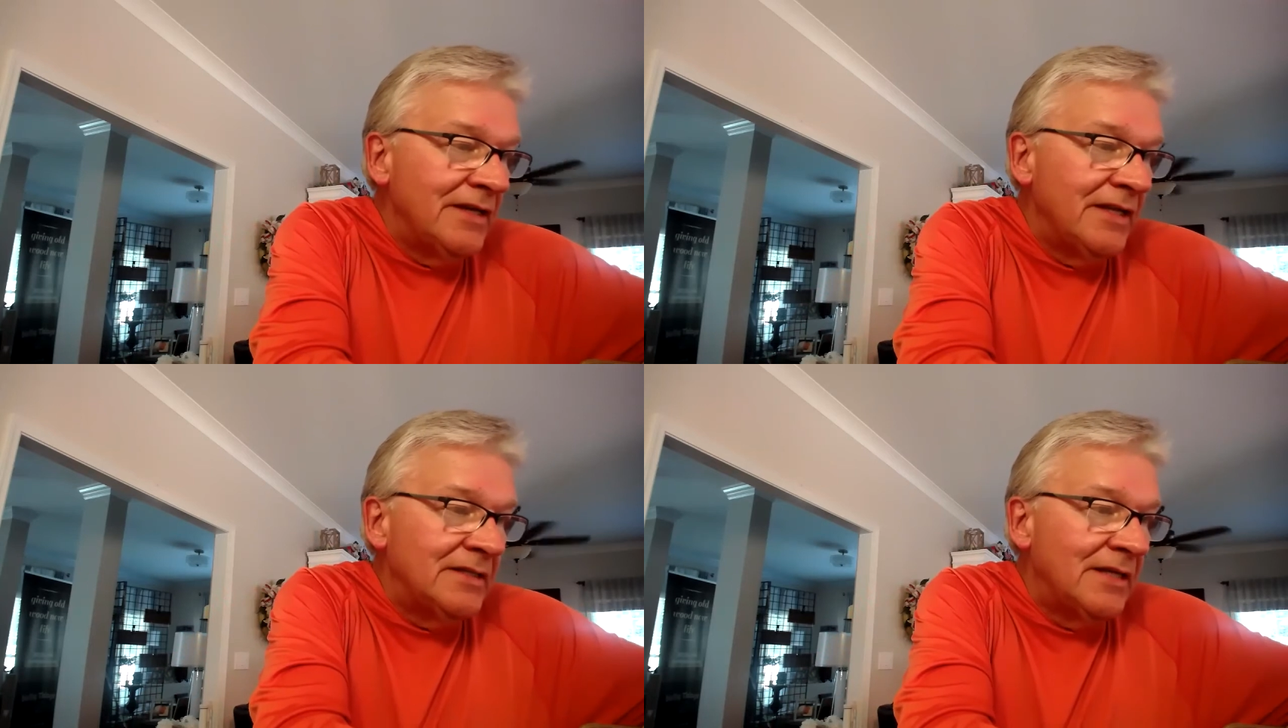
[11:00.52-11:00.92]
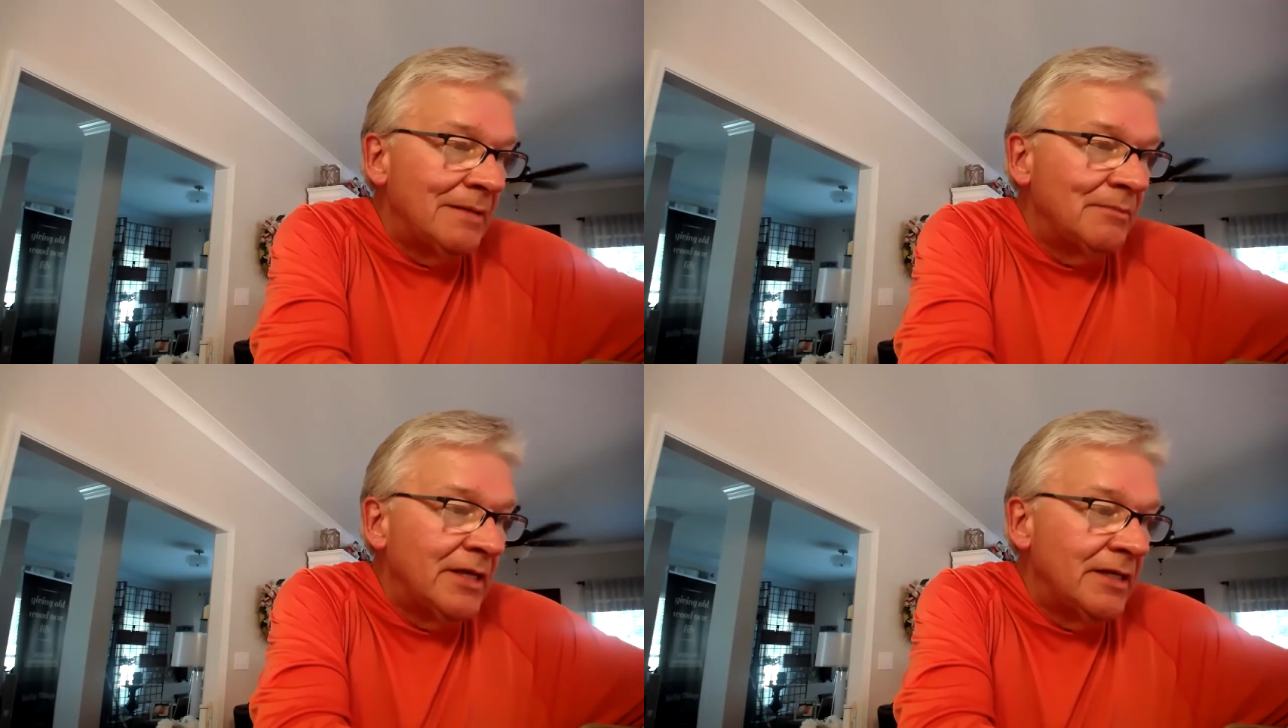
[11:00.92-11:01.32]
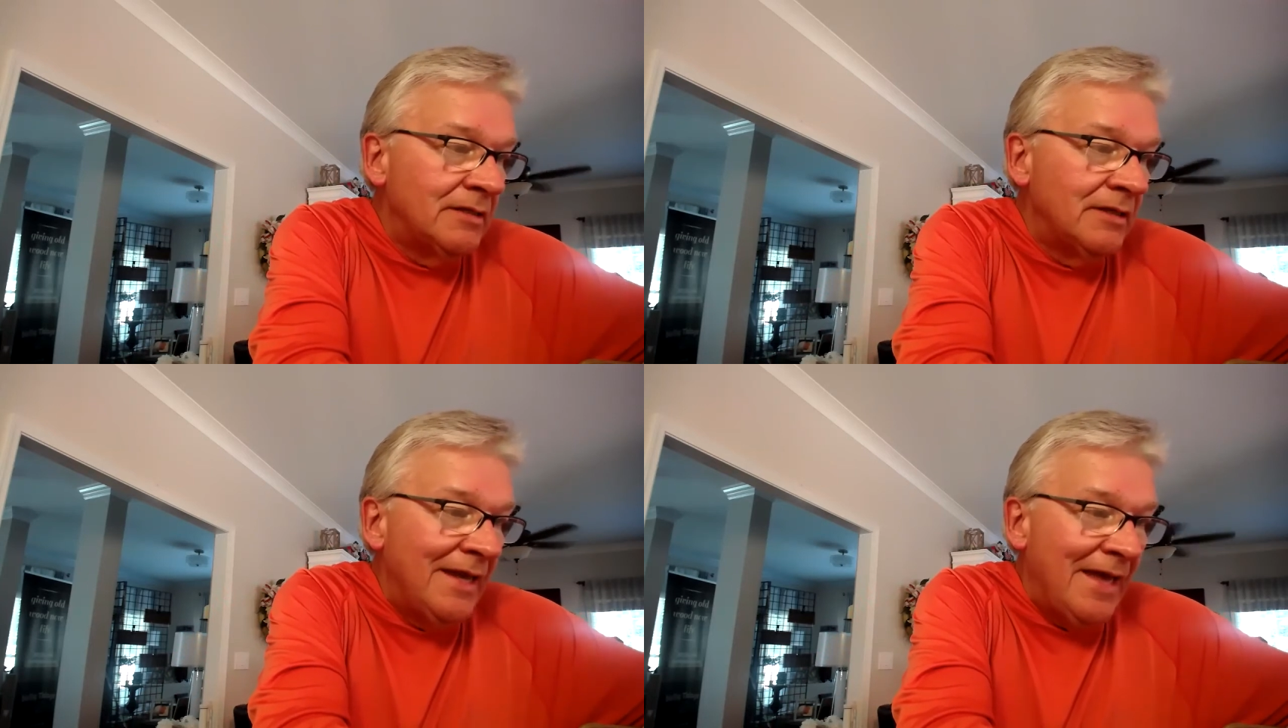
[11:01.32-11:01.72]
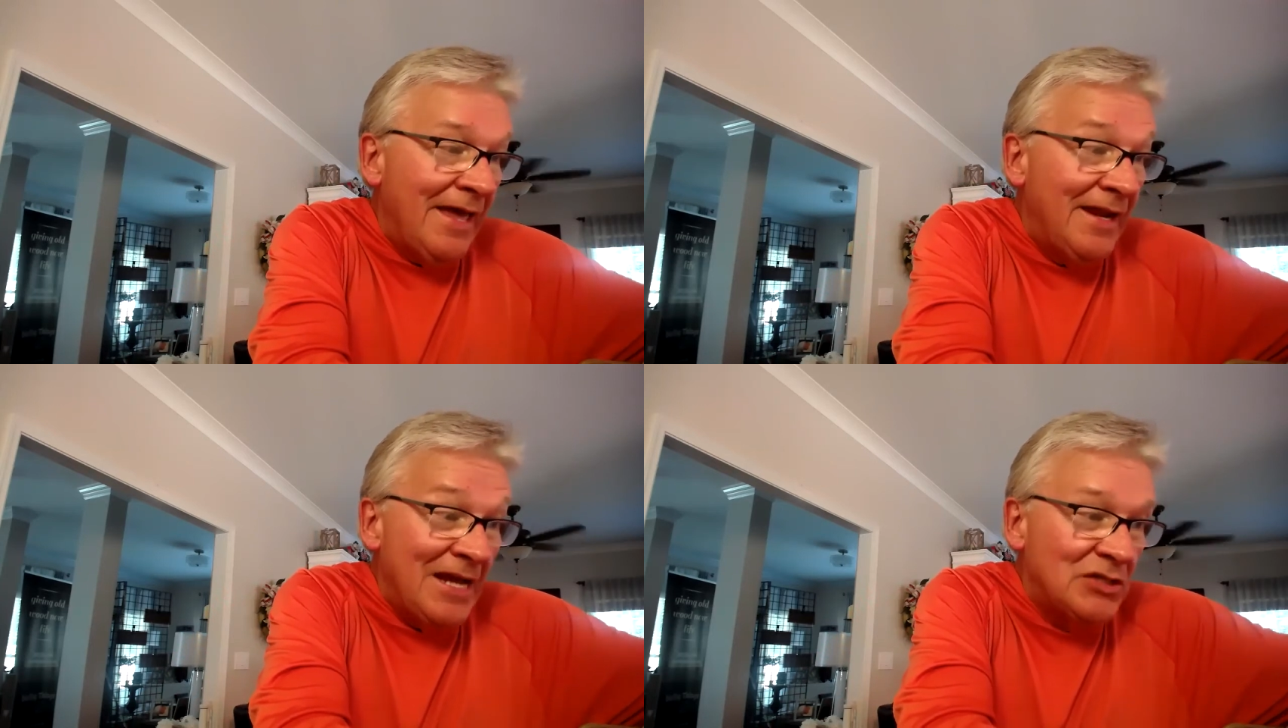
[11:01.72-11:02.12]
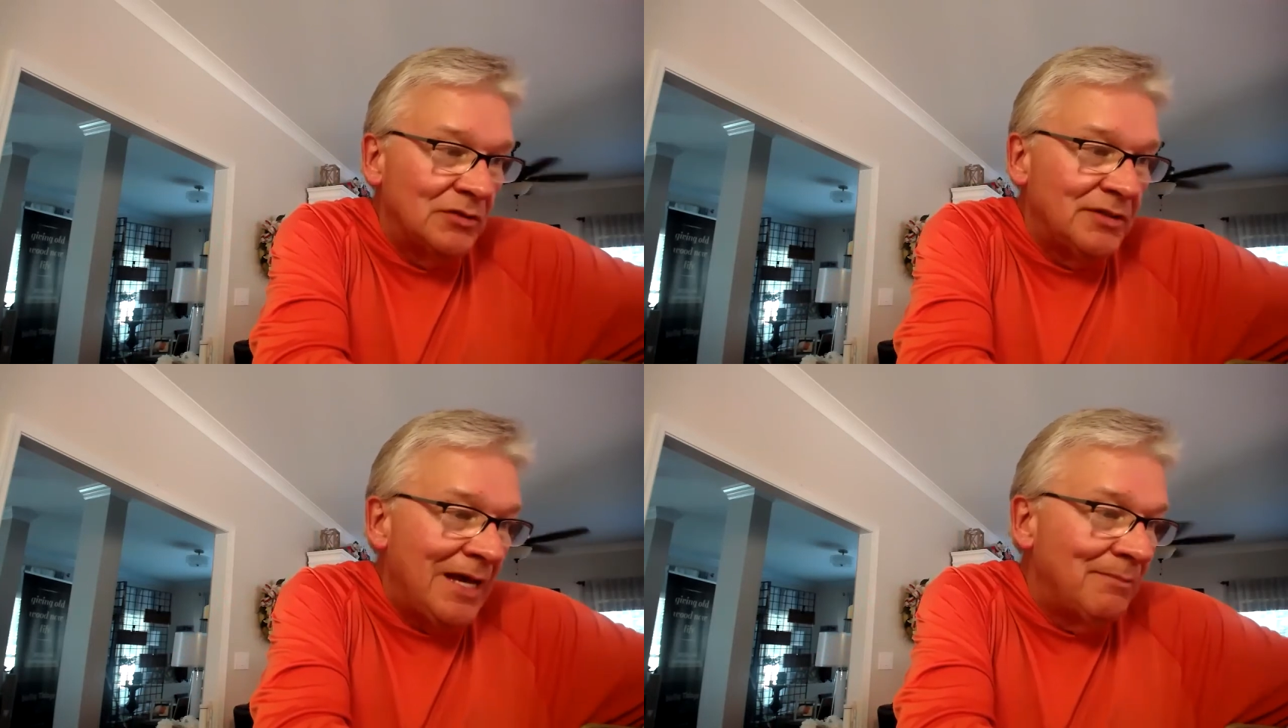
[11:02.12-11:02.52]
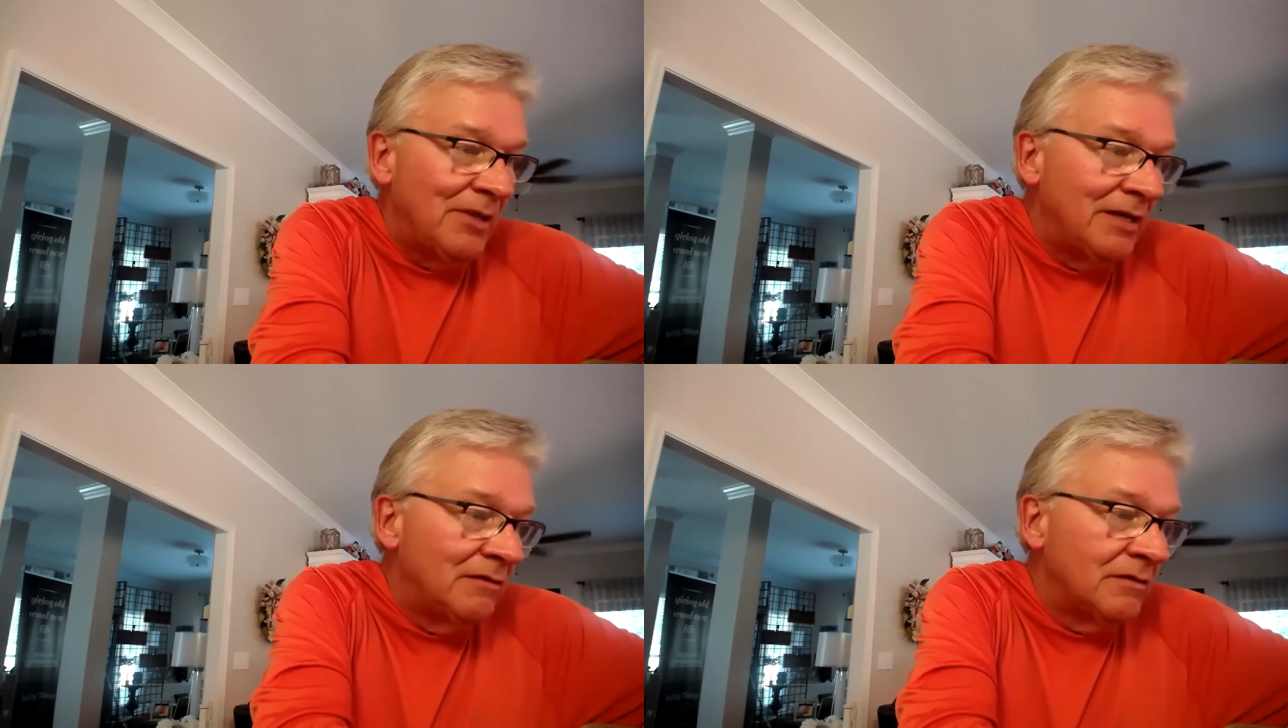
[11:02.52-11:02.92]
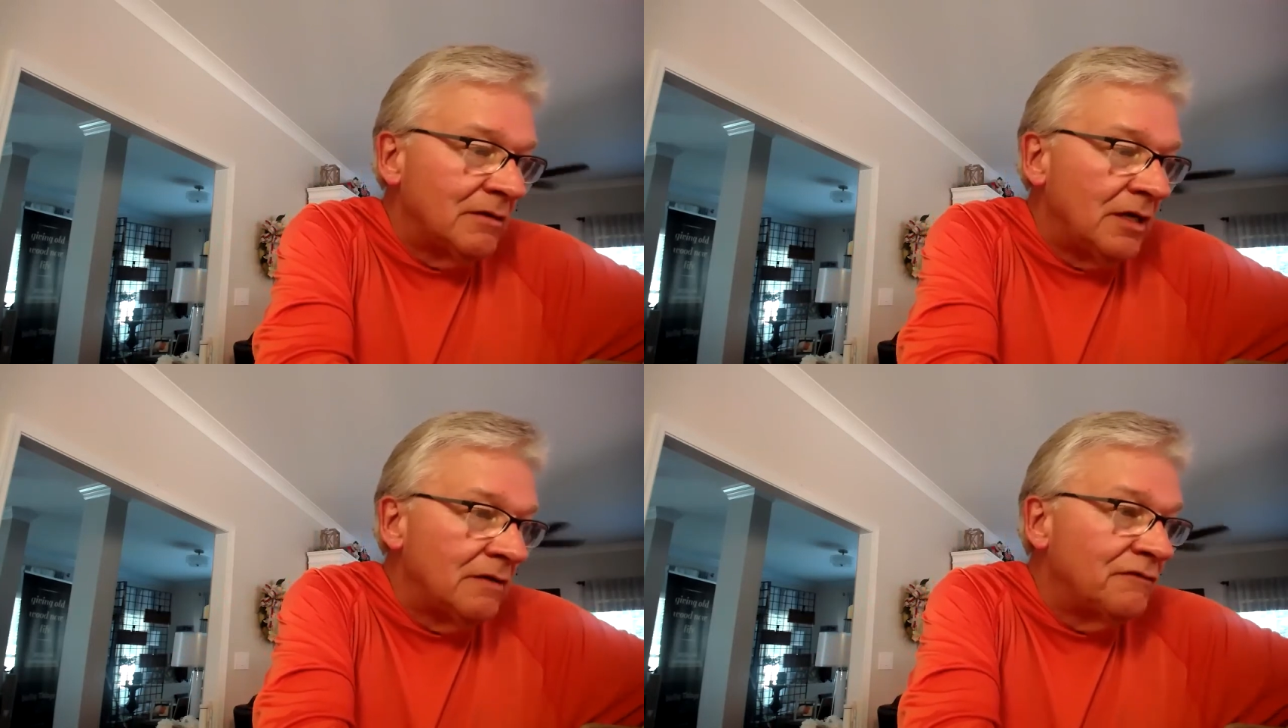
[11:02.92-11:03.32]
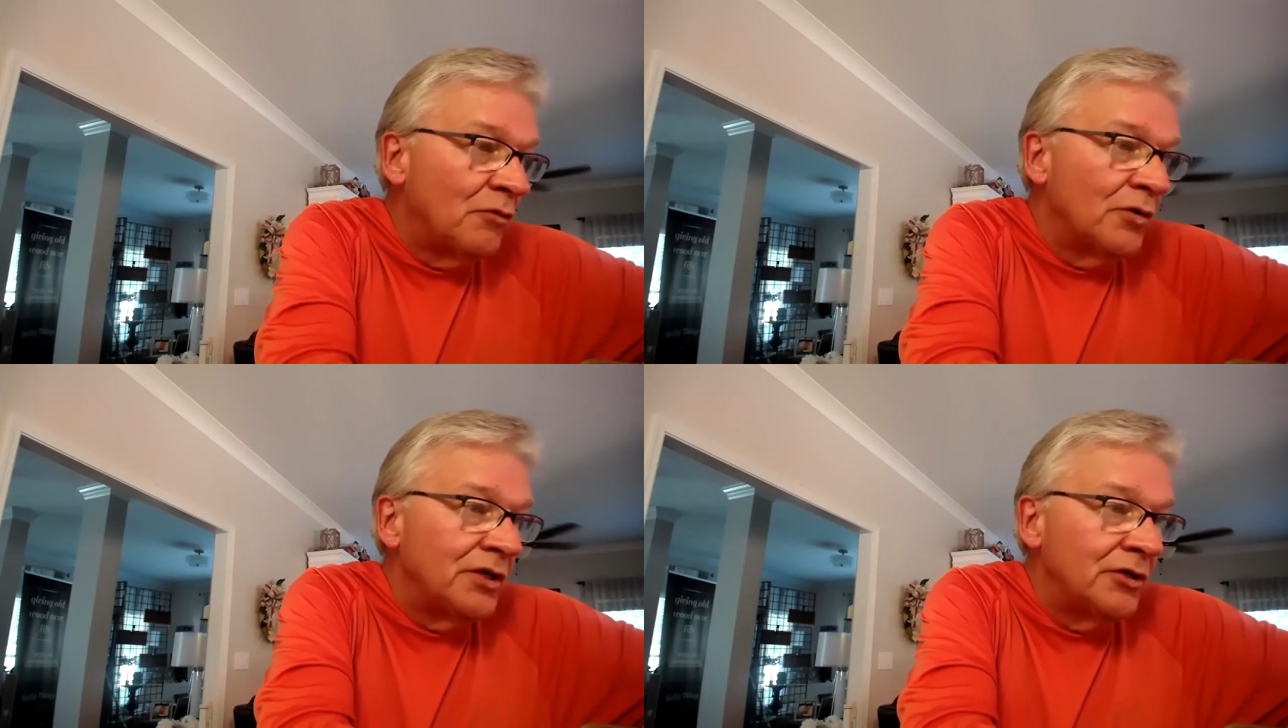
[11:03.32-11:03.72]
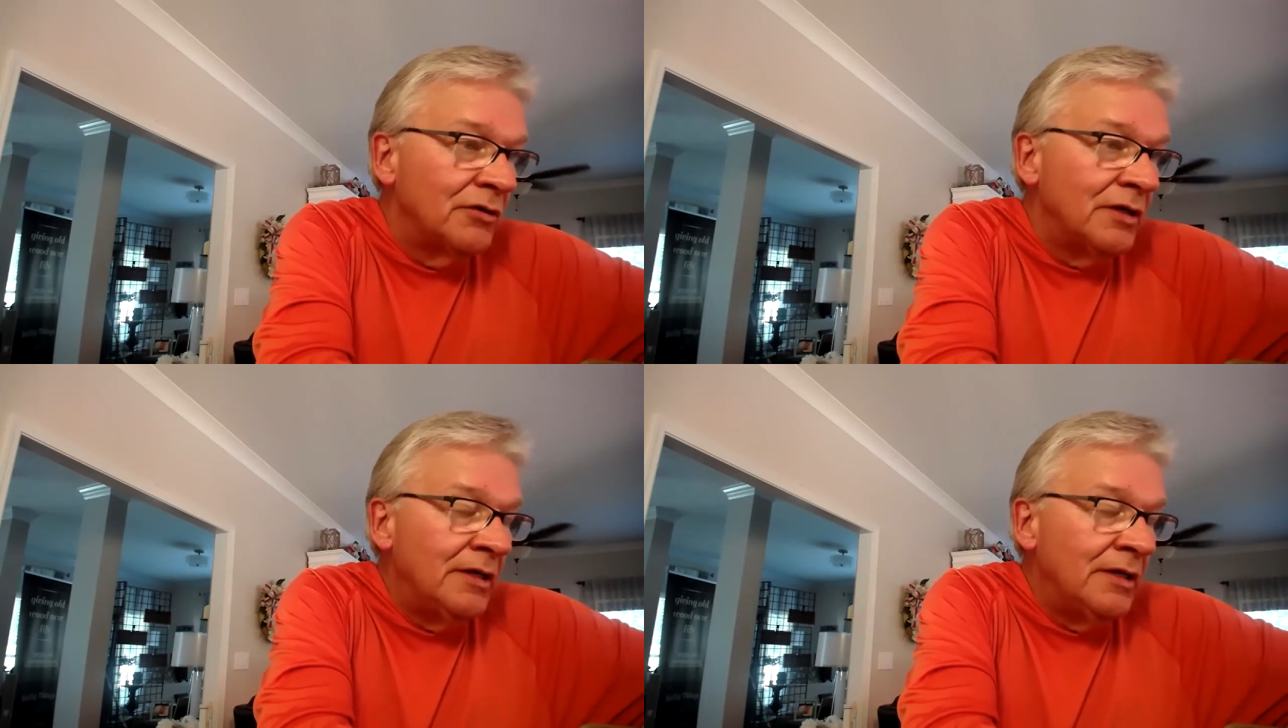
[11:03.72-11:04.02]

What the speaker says: get a timeline, an actual timeline for you.